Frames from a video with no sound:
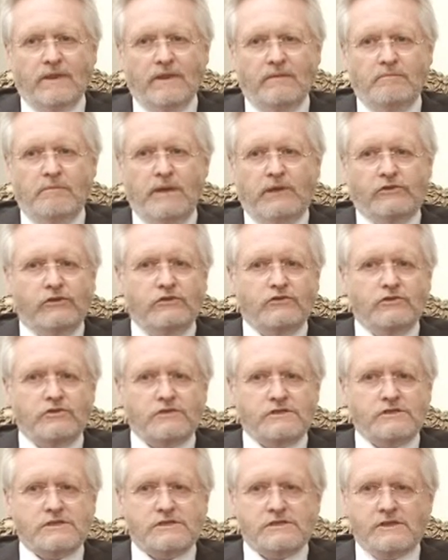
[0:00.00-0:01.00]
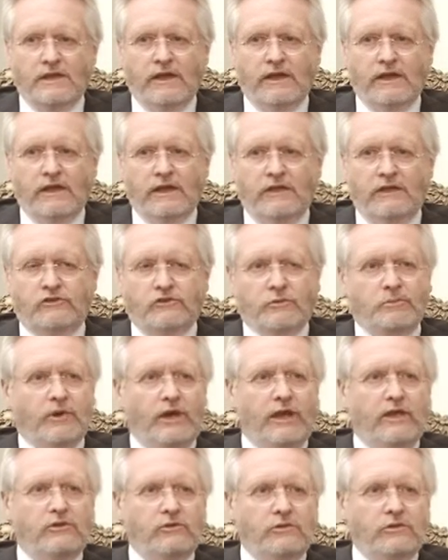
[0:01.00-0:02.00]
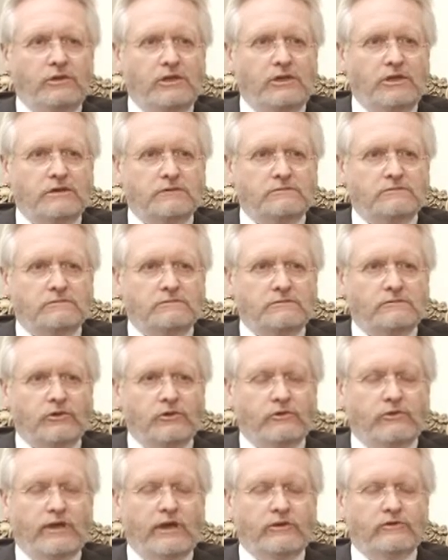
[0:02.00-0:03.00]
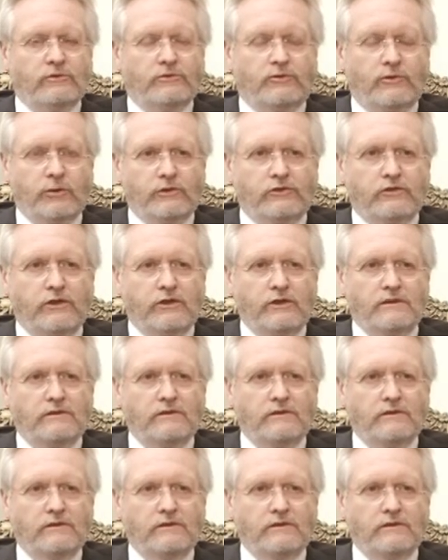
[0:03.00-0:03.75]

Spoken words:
Messages, it's a brand new year, 2014.